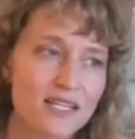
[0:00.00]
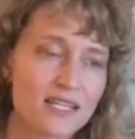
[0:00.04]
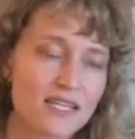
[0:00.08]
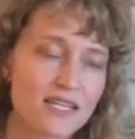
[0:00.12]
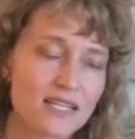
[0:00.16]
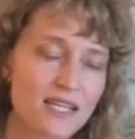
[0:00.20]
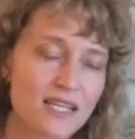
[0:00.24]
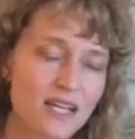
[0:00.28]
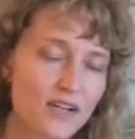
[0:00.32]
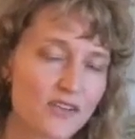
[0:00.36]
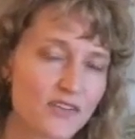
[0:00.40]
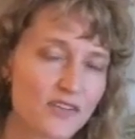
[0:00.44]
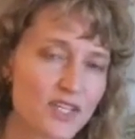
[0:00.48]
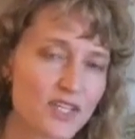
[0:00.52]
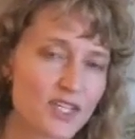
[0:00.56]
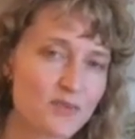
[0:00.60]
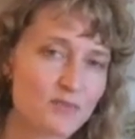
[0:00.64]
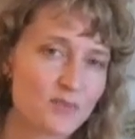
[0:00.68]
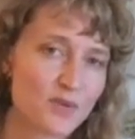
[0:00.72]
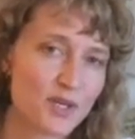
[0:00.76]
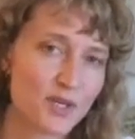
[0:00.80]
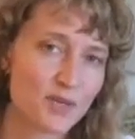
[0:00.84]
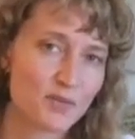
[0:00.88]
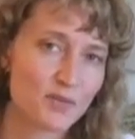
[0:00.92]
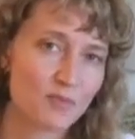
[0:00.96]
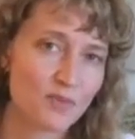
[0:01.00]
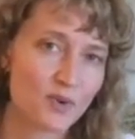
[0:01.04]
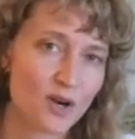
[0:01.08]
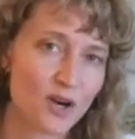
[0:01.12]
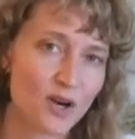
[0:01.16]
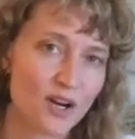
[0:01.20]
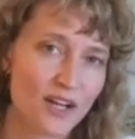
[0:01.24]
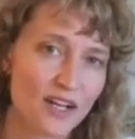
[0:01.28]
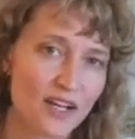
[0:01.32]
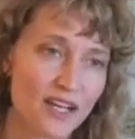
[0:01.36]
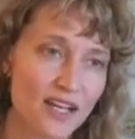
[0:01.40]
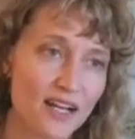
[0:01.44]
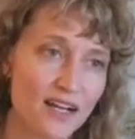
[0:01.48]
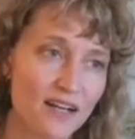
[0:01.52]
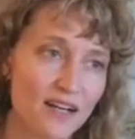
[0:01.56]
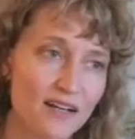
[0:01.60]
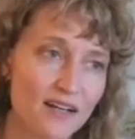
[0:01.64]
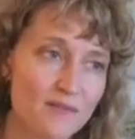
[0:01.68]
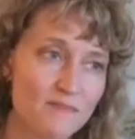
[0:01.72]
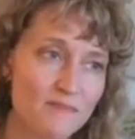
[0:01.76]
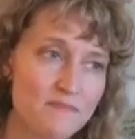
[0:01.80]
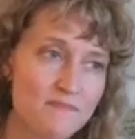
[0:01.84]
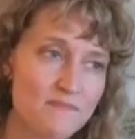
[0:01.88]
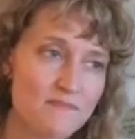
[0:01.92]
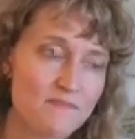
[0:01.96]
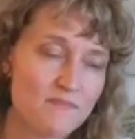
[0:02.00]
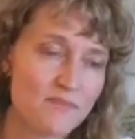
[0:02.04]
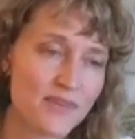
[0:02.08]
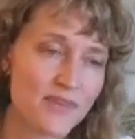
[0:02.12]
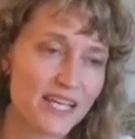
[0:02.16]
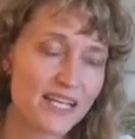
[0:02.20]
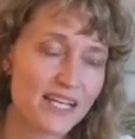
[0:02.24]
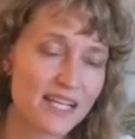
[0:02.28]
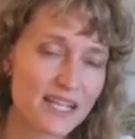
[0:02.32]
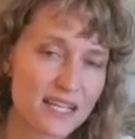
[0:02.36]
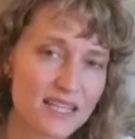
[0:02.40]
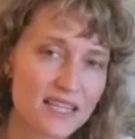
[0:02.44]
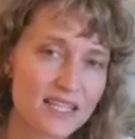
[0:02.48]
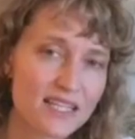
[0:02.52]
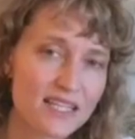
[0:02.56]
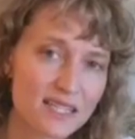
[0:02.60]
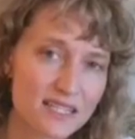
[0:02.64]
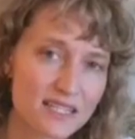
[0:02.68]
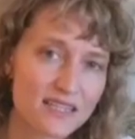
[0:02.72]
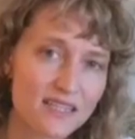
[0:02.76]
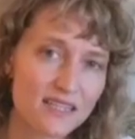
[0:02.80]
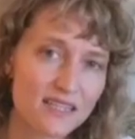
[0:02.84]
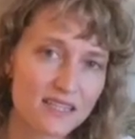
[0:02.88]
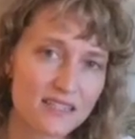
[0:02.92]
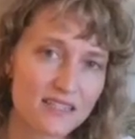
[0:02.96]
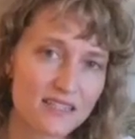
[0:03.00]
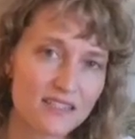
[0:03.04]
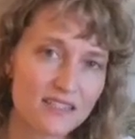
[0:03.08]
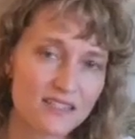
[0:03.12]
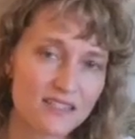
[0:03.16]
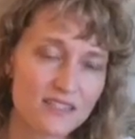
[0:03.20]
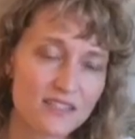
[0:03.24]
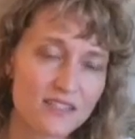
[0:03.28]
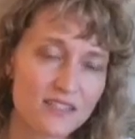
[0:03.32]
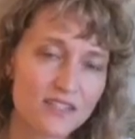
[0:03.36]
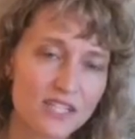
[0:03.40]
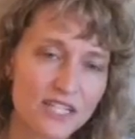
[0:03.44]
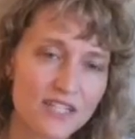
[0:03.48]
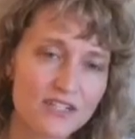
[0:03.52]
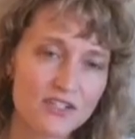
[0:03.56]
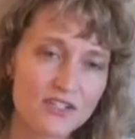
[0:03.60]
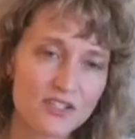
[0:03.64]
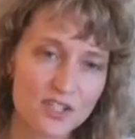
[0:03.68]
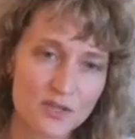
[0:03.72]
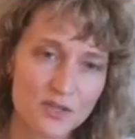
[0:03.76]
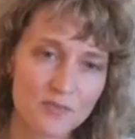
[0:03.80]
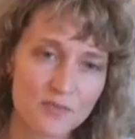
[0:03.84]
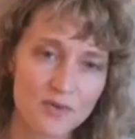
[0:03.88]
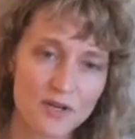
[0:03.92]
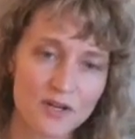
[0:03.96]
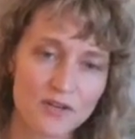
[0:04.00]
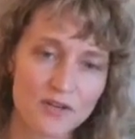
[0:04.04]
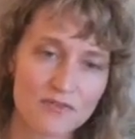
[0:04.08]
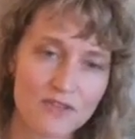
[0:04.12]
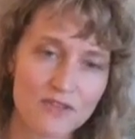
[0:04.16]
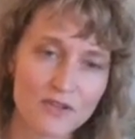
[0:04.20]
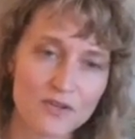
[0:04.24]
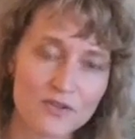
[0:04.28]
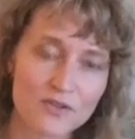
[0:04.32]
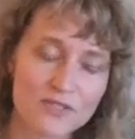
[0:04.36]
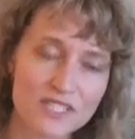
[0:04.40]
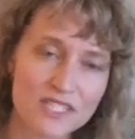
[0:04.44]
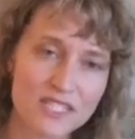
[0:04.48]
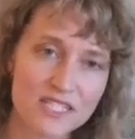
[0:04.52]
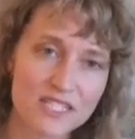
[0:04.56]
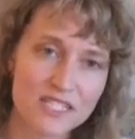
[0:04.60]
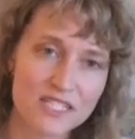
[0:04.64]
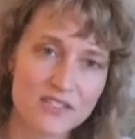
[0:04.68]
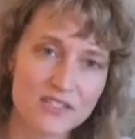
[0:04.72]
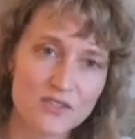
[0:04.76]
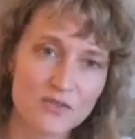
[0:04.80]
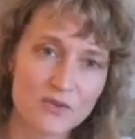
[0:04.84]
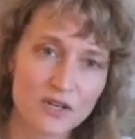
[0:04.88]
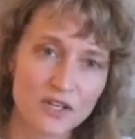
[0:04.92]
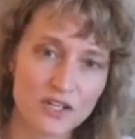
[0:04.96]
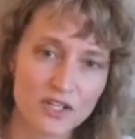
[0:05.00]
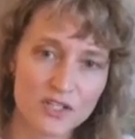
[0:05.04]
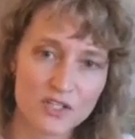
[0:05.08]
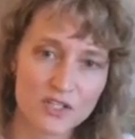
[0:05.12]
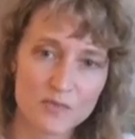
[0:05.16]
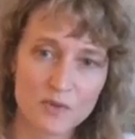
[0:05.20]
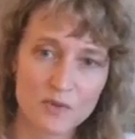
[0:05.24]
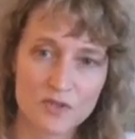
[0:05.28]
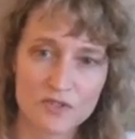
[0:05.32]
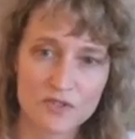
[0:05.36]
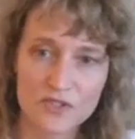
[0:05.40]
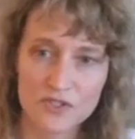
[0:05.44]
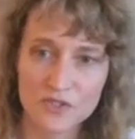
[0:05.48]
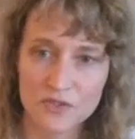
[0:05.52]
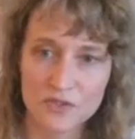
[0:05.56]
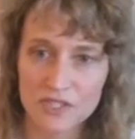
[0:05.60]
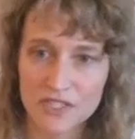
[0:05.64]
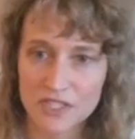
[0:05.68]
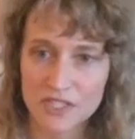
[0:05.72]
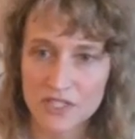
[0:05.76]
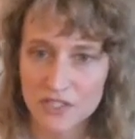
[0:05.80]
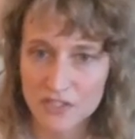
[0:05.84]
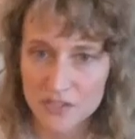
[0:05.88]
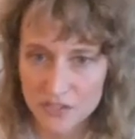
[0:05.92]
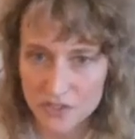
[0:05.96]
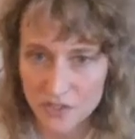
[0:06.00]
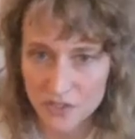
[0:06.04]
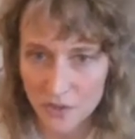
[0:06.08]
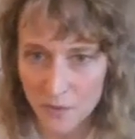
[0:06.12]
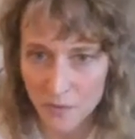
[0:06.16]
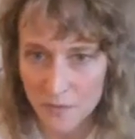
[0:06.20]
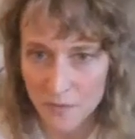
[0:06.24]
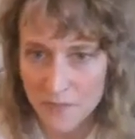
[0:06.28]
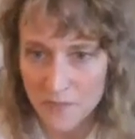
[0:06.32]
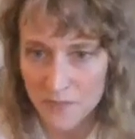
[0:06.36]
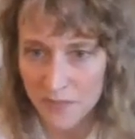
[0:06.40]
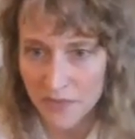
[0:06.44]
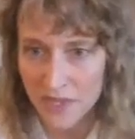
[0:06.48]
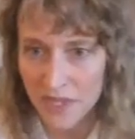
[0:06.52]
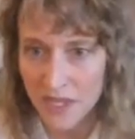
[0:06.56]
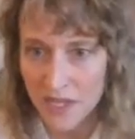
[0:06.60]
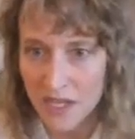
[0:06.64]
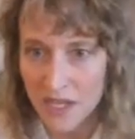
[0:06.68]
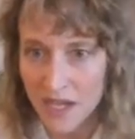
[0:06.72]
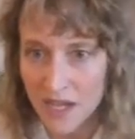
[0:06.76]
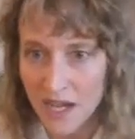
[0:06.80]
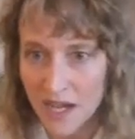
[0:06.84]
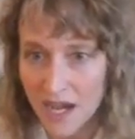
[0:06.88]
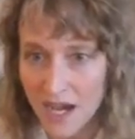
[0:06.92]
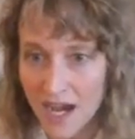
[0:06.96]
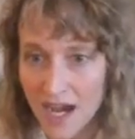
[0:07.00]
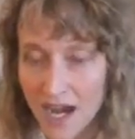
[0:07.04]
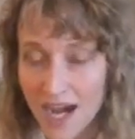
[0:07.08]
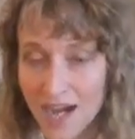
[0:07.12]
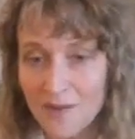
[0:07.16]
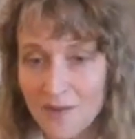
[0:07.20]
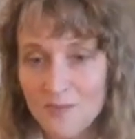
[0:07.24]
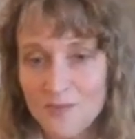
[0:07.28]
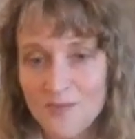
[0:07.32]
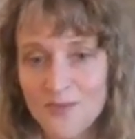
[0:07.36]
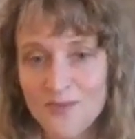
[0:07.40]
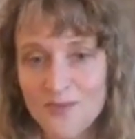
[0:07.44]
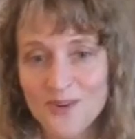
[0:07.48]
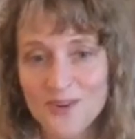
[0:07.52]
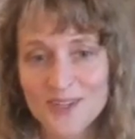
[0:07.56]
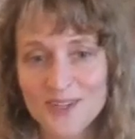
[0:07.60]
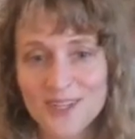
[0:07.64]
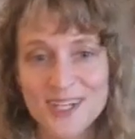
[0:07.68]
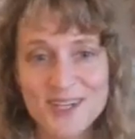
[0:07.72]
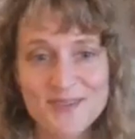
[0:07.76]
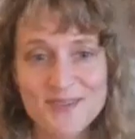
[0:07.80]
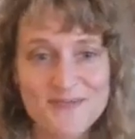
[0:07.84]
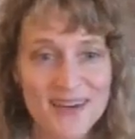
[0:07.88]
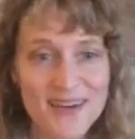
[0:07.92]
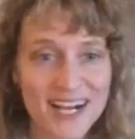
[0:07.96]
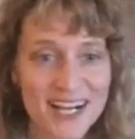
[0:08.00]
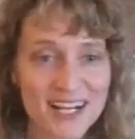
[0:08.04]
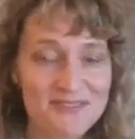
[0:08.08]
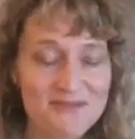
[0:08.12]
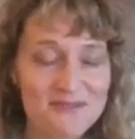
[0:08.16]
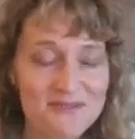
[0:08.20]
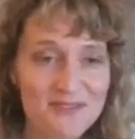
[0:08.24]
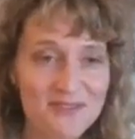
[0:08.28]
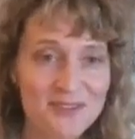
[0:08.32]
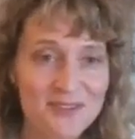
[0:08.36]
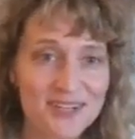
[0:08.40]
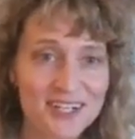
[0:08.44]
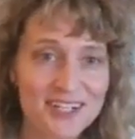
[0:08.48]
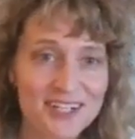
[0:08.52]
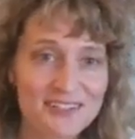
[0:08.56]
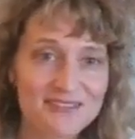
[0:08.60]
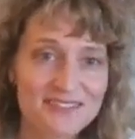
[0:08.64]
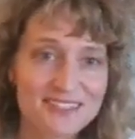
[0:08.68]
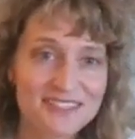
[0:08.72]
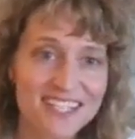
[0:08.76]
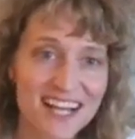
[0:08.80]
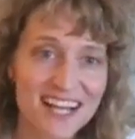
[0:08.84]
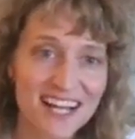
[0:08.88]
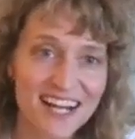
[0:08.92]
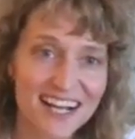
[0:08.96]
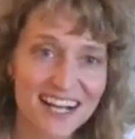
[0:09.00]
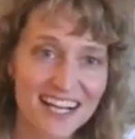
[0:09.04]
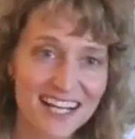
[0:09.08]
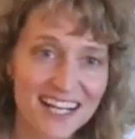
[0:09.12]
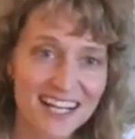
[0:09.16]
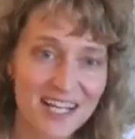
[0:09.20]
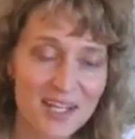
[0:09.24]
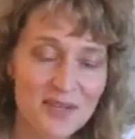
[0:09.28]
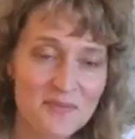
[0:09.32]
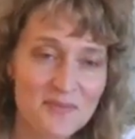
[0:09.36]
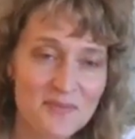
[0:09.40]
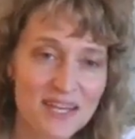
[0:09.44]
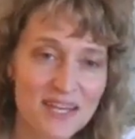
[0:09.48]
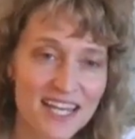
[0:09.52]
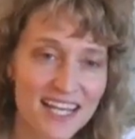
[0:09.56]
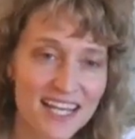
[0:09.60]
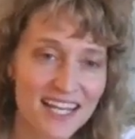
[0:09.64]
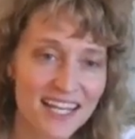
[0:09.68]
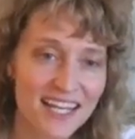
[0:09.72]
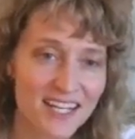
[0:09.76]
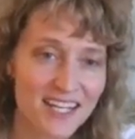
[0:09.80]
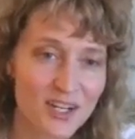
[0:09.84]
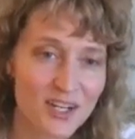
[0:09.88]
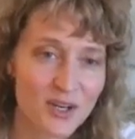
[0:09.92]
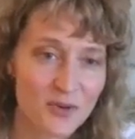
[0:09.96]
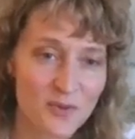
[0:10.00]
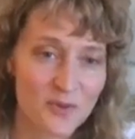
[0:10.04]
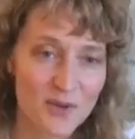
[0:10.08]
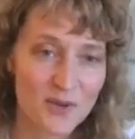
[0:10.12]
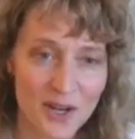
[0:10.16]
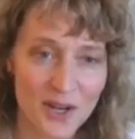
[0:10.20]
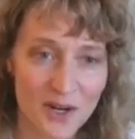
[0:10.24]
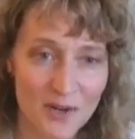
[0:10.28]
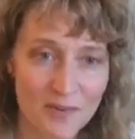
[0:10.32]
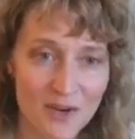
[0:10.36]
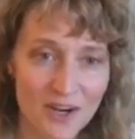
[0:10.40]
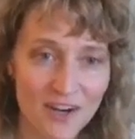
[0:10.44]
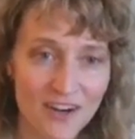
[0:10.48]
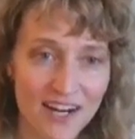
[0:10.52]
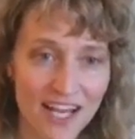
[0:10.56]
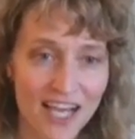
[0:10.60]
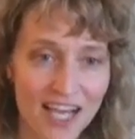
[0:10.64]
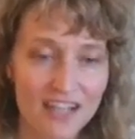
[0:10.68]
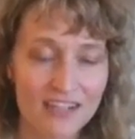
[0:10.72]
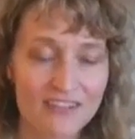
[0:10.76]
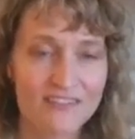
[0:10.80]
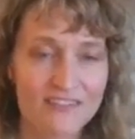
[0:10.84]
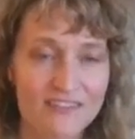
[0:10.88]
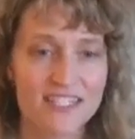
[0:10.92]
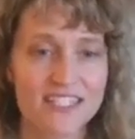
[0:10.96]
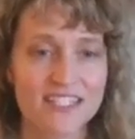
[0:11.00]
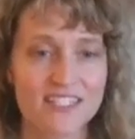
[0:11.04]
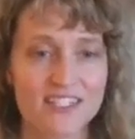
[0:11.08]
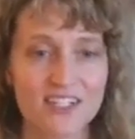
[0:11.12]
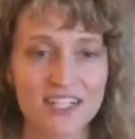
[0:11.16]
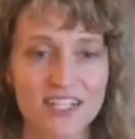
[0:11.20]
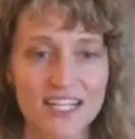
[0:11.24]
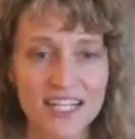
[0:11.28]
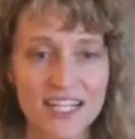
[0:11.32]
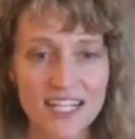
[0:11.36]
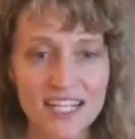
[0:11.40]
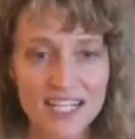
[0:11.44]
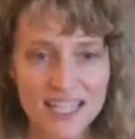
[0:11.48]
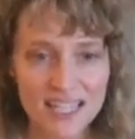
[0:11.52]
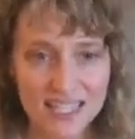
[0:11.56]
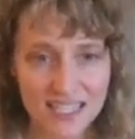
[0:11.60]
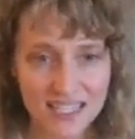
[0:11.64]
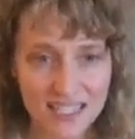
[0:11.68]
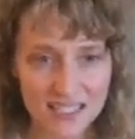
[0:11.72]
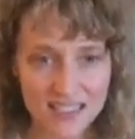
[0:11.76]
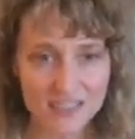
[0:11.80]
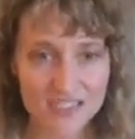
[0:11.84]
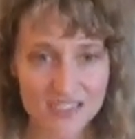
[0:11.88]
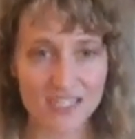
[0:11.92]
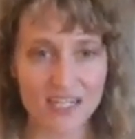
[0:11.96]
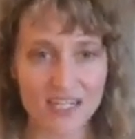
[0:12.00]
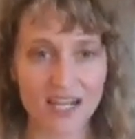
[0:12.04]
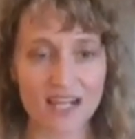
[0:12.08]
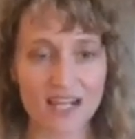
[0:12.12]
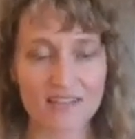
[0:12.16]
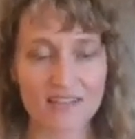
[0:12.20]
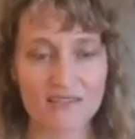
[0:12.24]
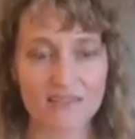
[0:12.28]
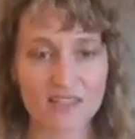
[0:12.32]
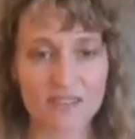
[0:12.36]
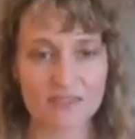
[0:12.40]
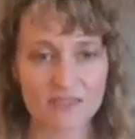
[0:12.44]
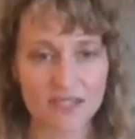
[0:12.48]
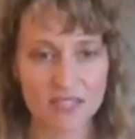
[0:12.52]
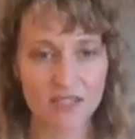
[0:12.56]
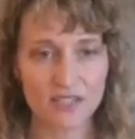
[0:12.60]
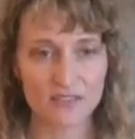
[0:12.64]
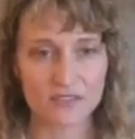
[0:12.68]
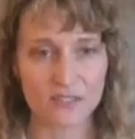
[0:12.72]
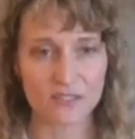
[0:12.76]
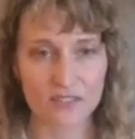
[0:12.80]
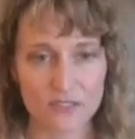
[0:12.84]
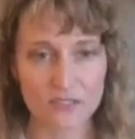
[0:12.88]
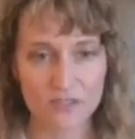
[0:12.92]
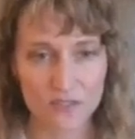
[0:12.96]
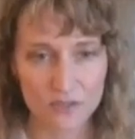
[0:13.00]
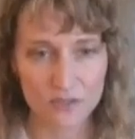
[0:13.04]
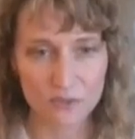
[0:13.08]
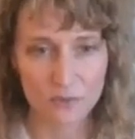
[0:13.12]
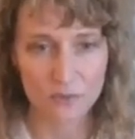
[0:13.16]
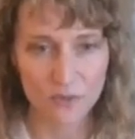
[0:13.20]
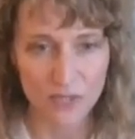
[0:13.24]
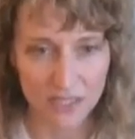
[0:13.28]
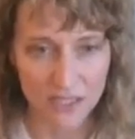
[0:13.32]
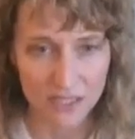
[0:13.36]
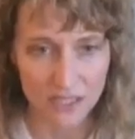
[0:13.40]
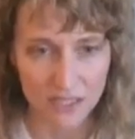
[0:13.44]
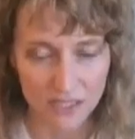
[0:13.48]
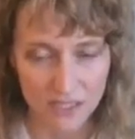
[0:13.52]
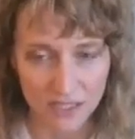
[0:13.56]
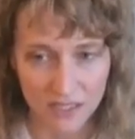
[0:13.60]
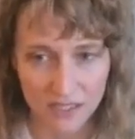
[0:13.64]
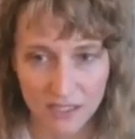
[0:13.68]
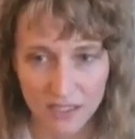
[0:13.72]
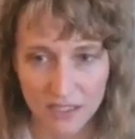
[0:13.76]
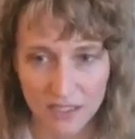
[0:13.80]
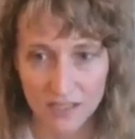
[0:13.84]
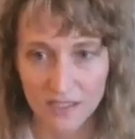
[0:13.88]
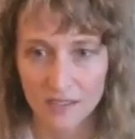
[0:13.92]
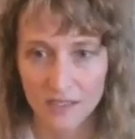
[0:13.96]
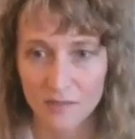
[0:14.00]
the care that's being brought. And I think the leadership of the OTs who are exposed to it. So I'm really mindful of time, and I know we are about out of it. Is there anything else that I've left out that you want to